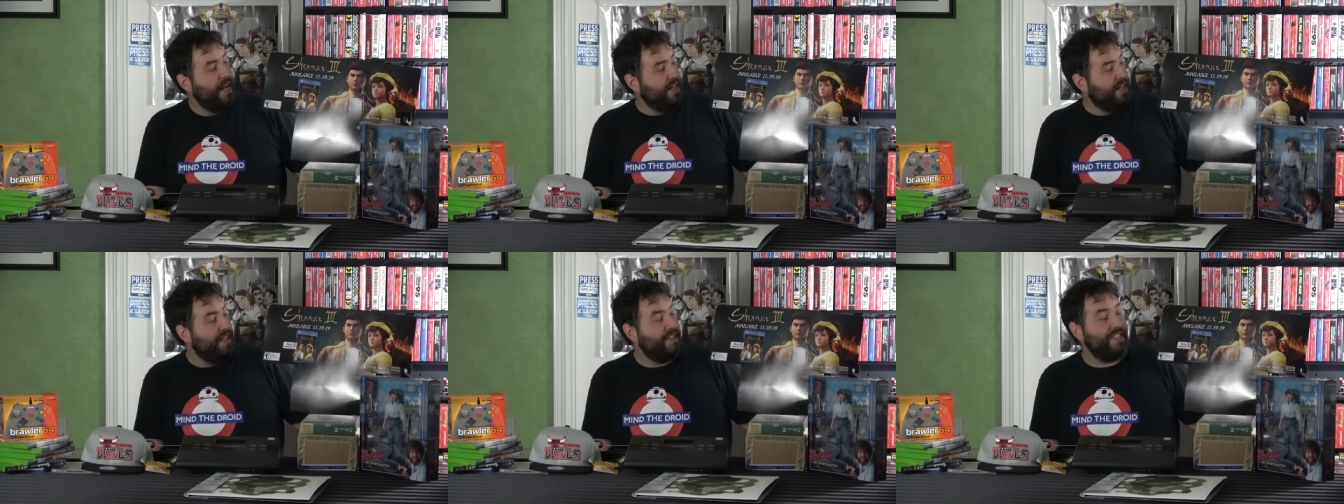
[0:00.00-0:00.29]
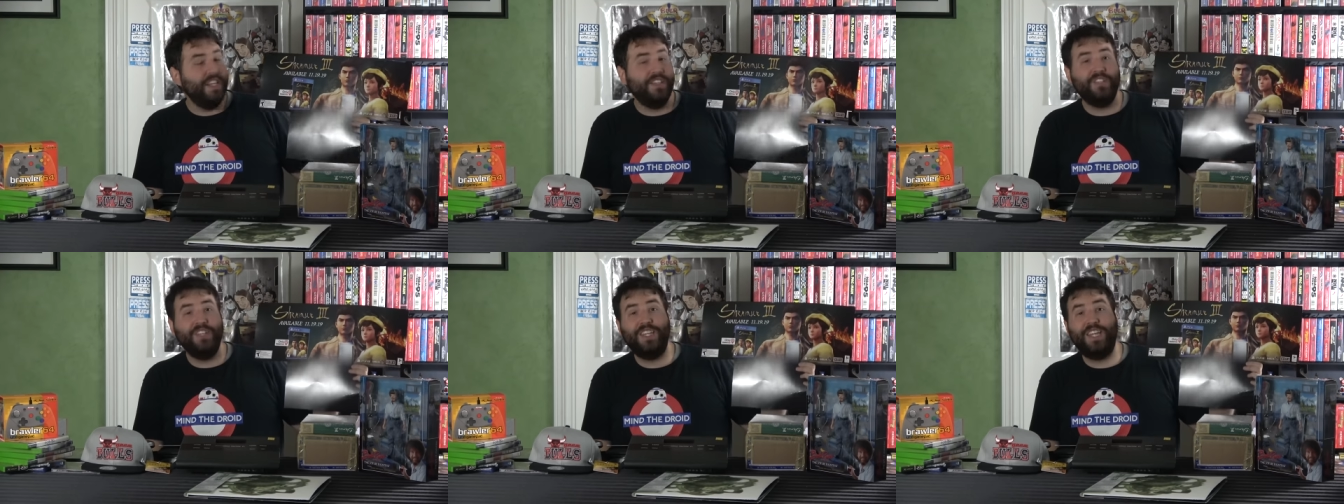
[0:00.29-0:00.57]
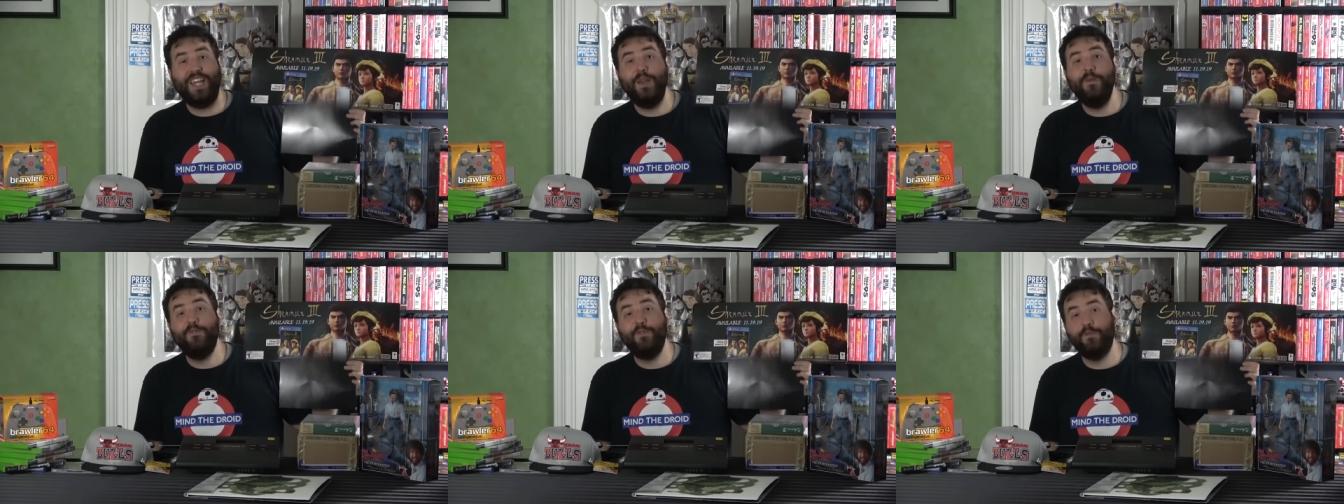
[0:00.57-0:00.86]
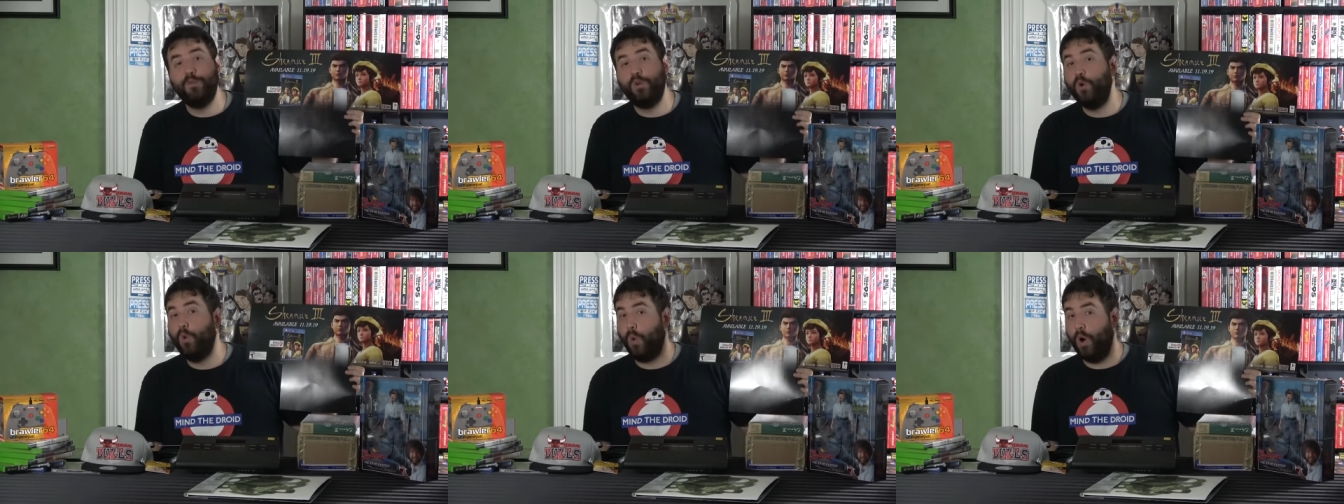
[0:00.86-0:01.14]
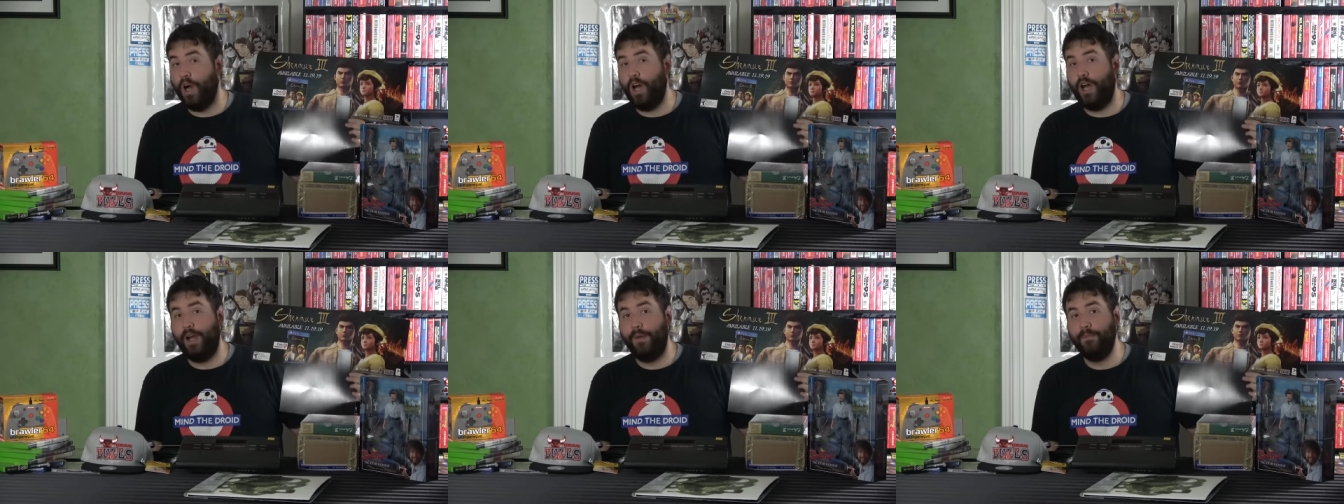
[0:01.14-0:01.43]
This actually came from
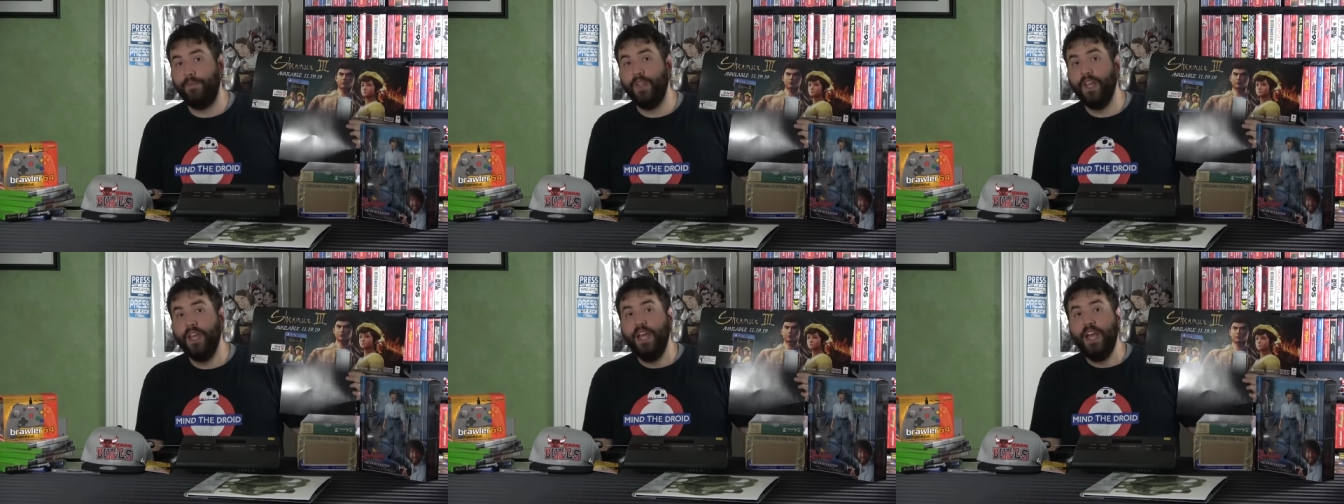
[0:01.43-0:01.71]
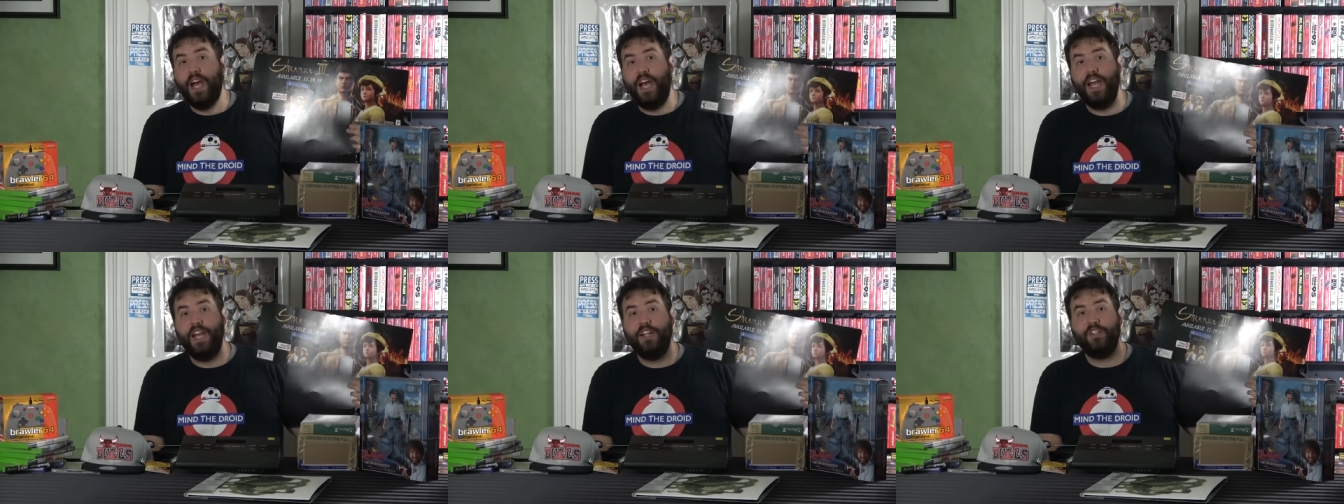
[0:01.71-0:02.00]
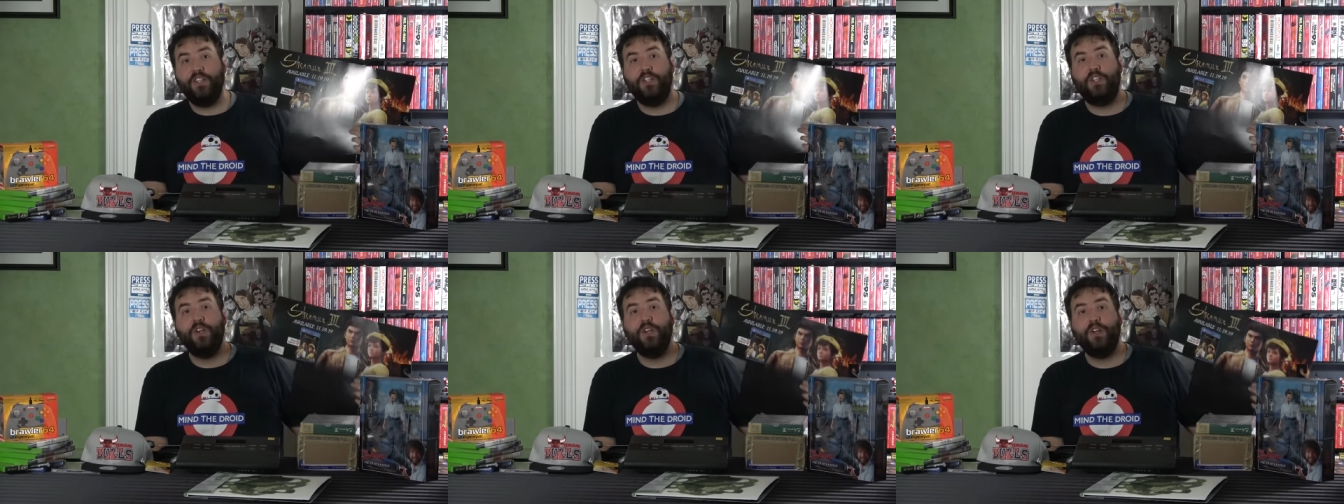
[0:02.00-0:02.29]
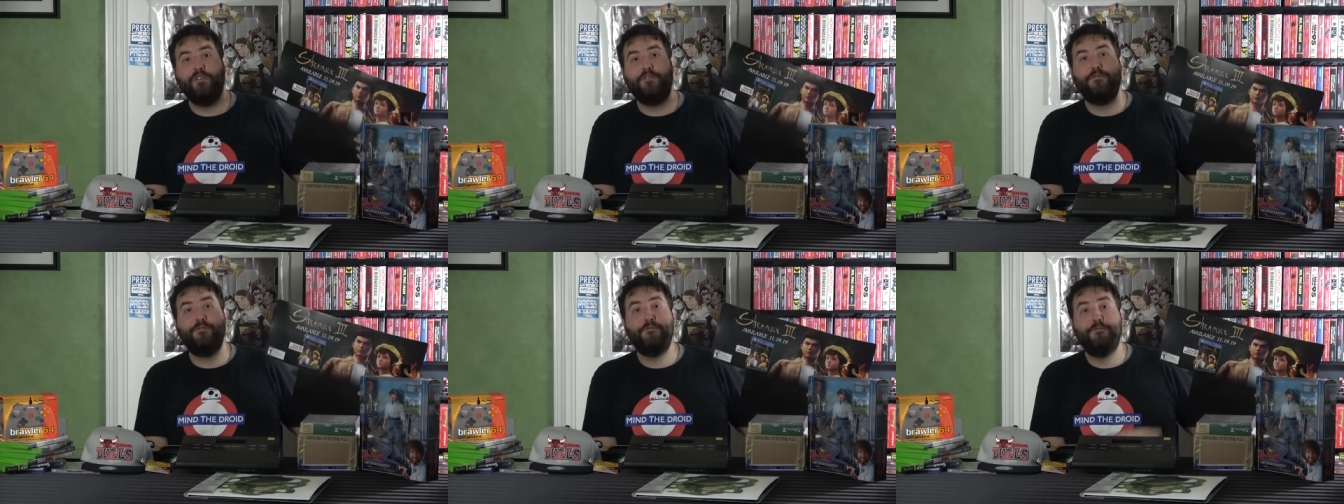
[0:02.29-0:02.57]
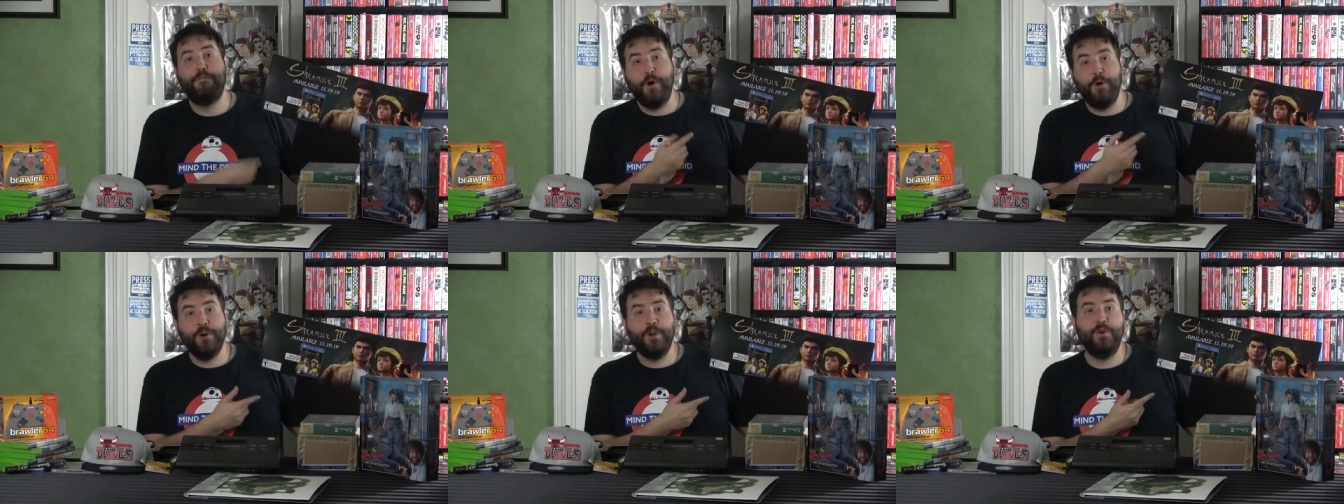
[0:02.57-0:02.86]
Guam. I actually took a
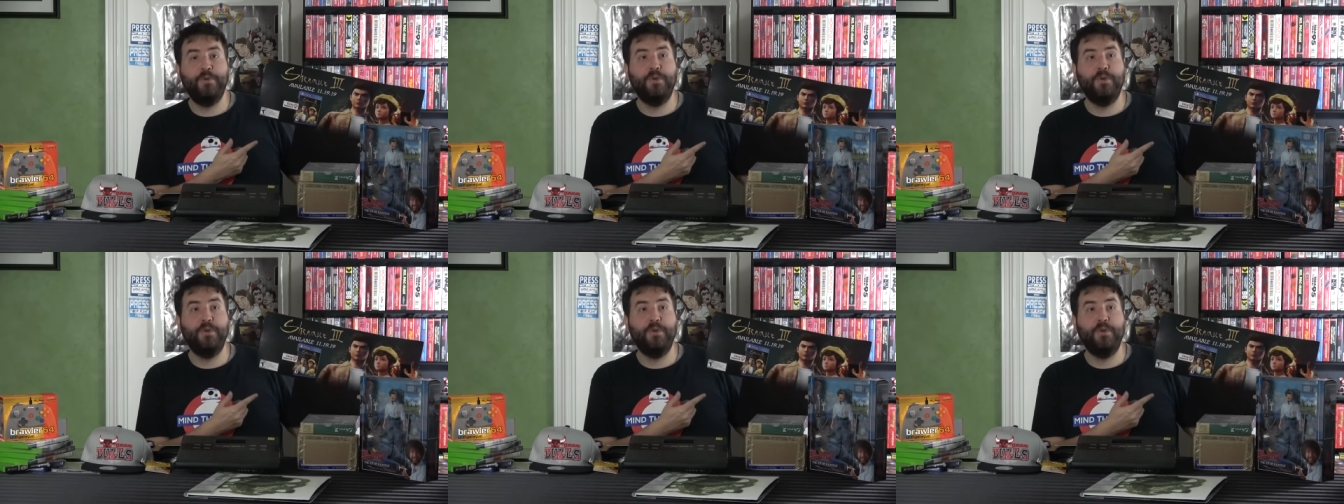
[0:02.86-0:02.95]
photo